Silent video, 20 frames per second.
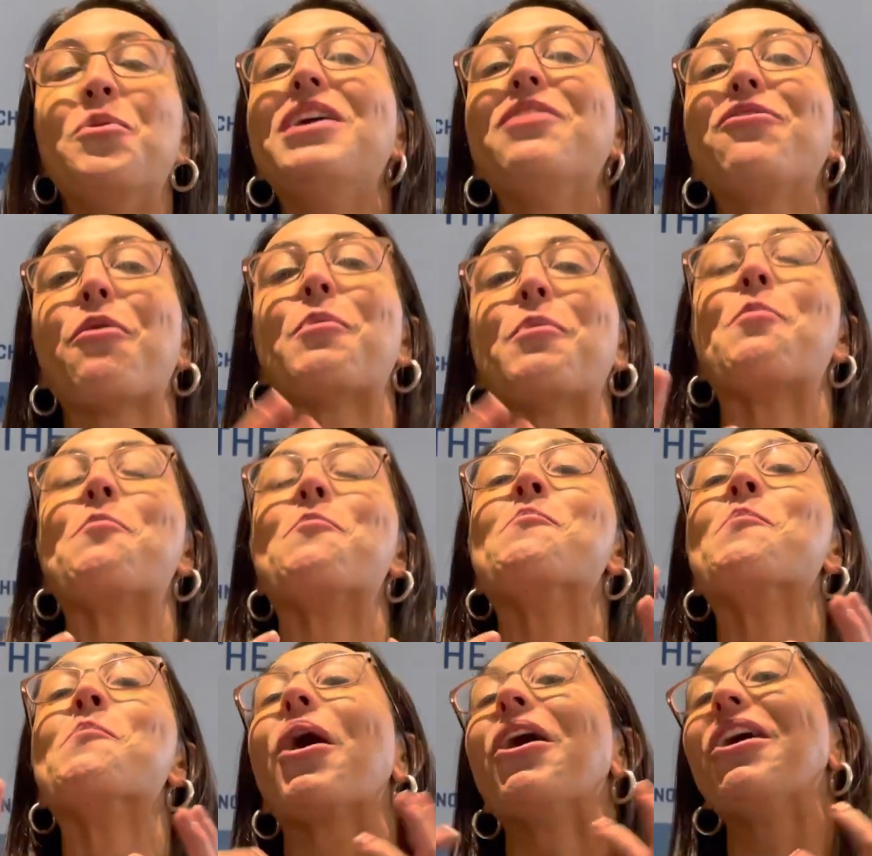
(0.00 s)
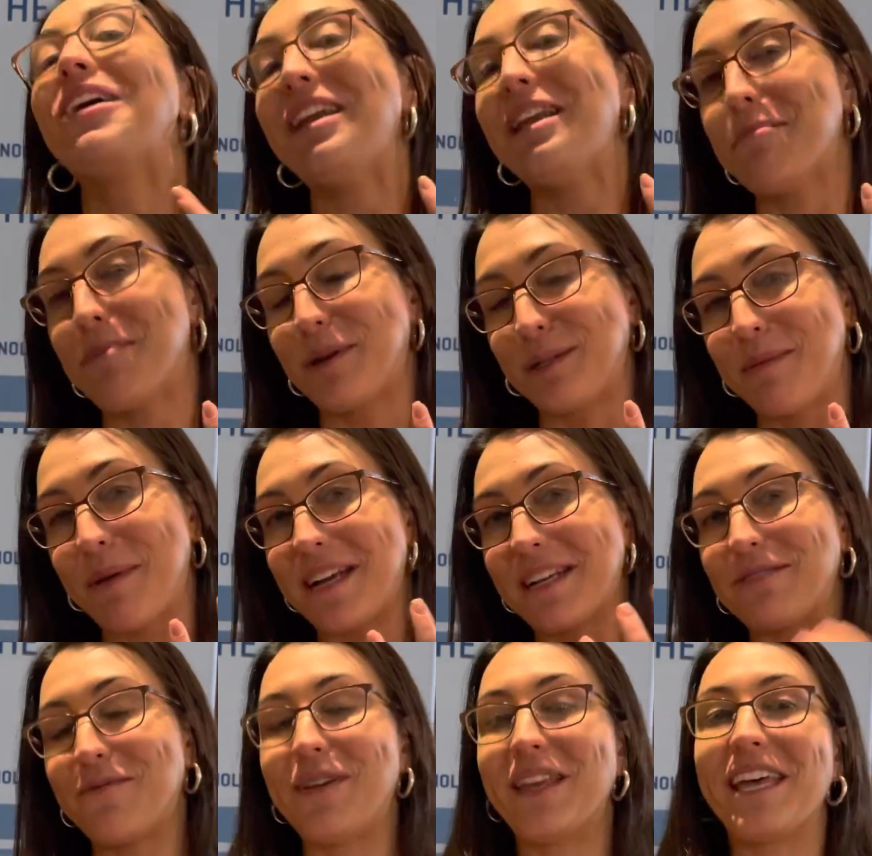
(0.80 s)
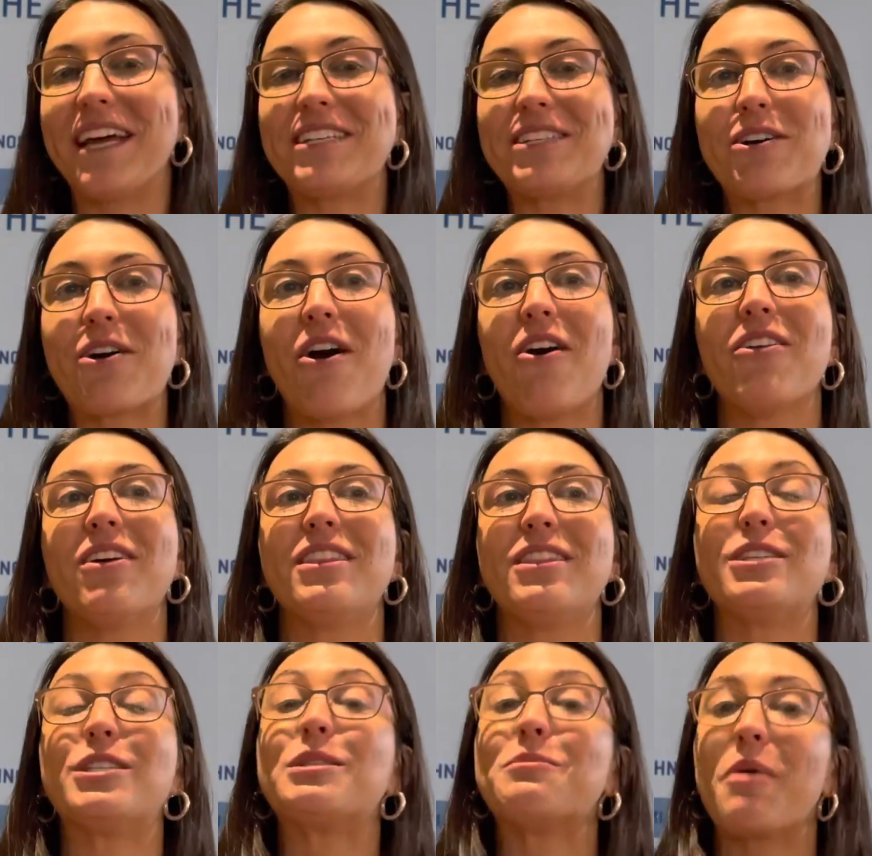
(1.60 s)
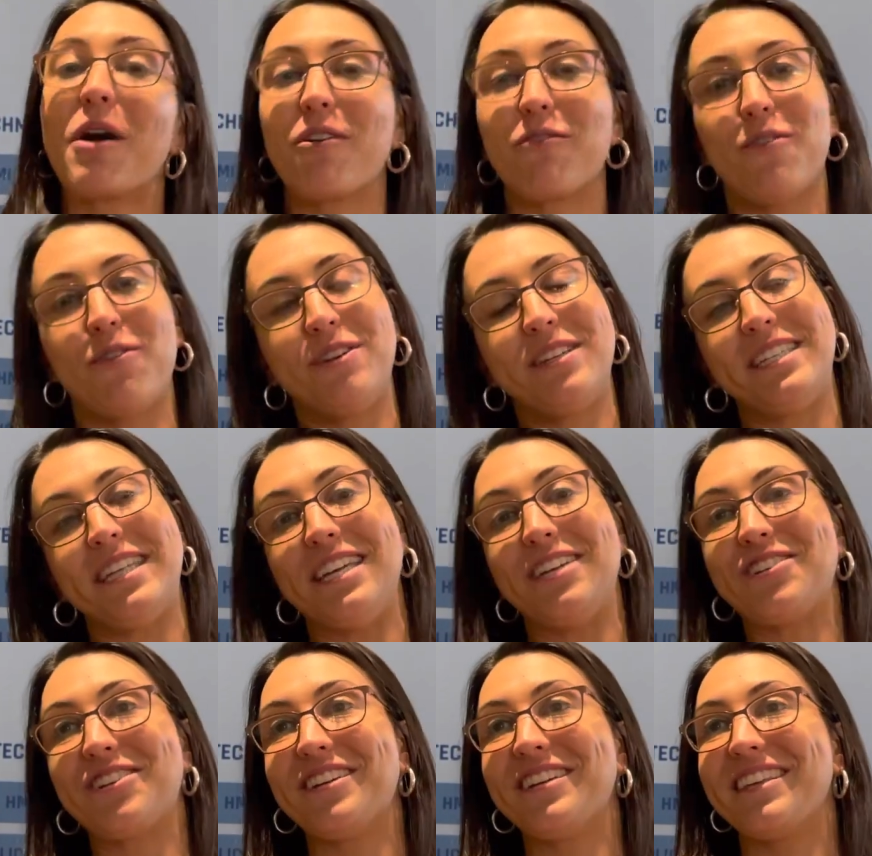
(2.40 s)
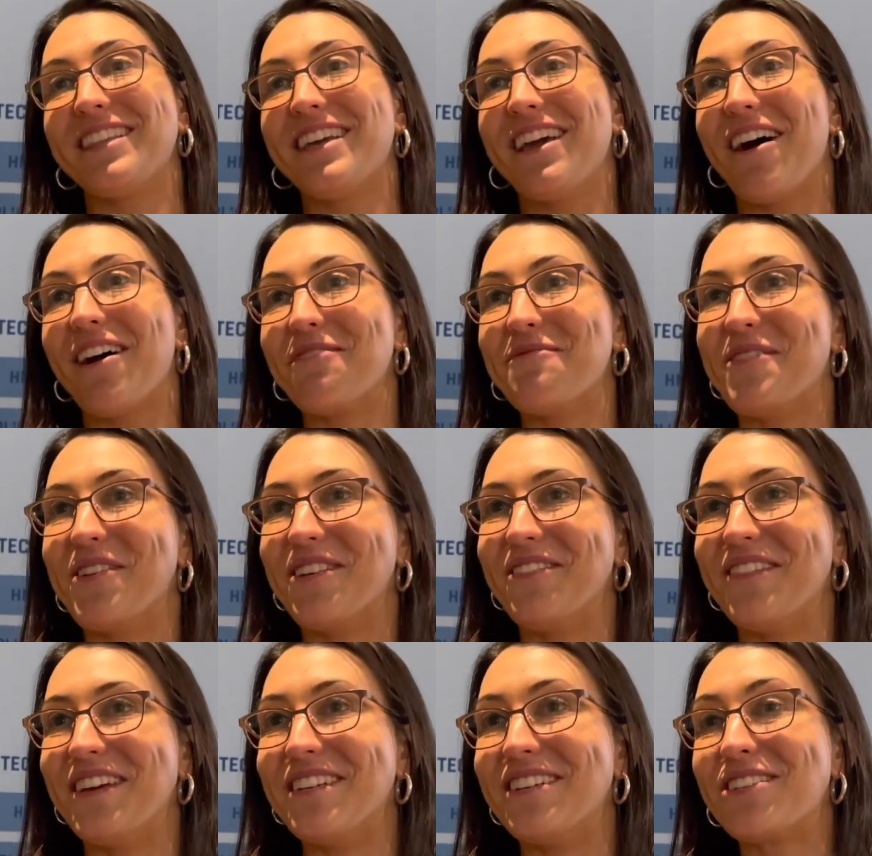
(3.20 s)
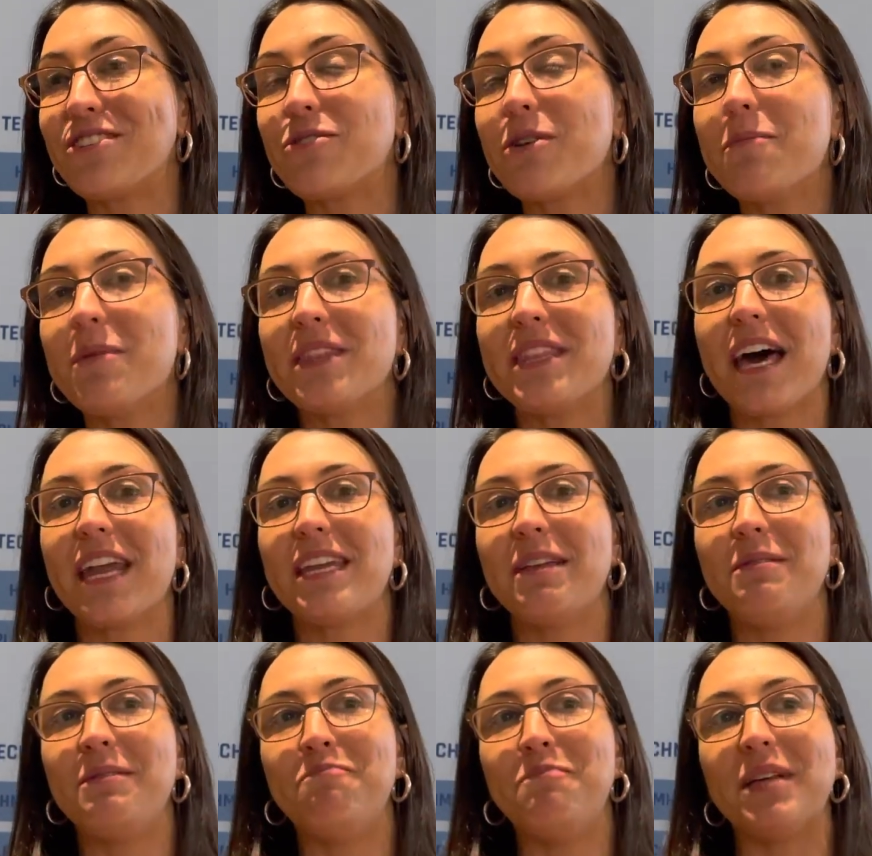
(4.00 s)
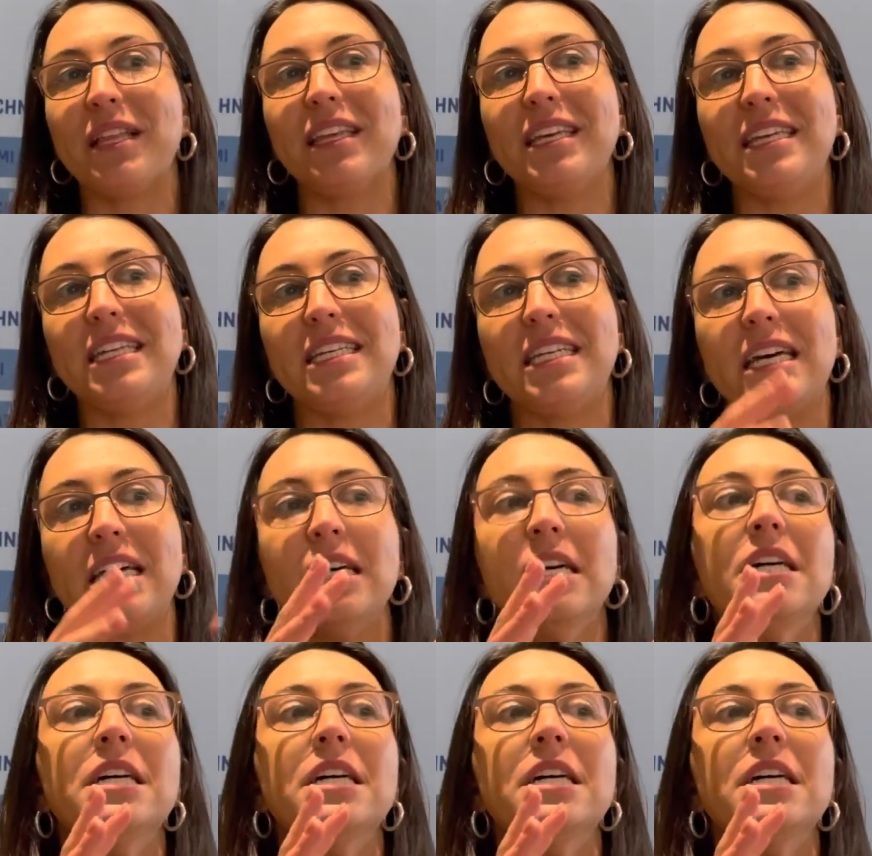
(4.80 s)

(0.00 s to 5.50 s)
from a marketing perspective, we like to call it the smartphoneization of the automotive industry, but that ability to